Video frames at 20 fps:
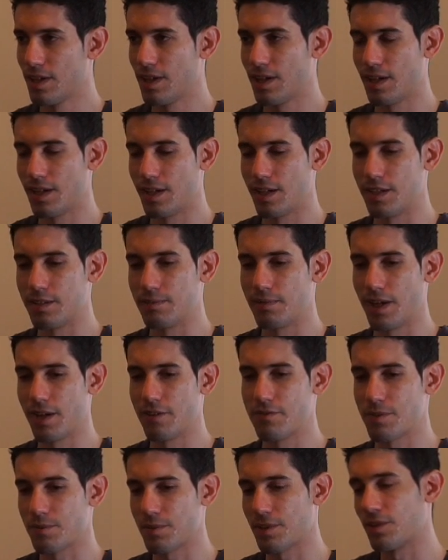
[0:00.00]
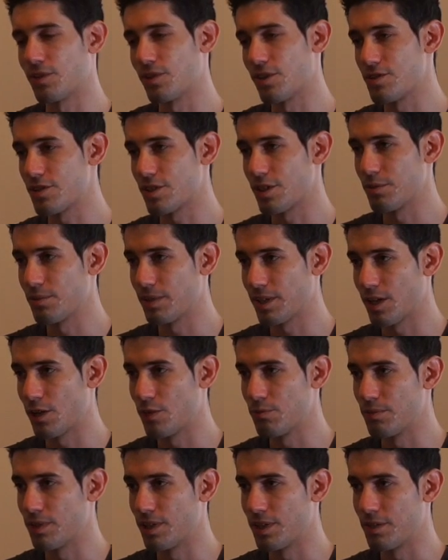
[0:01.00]
Um, I have some technological
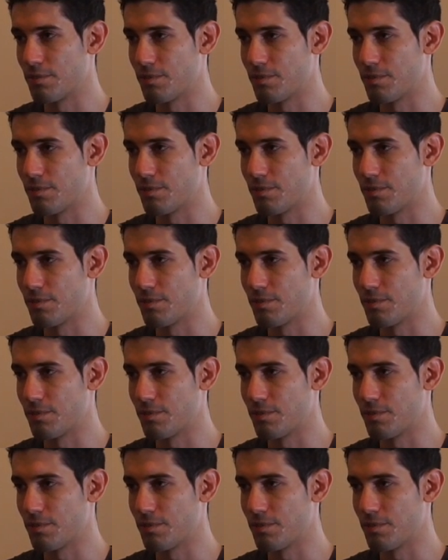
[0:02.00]
background my,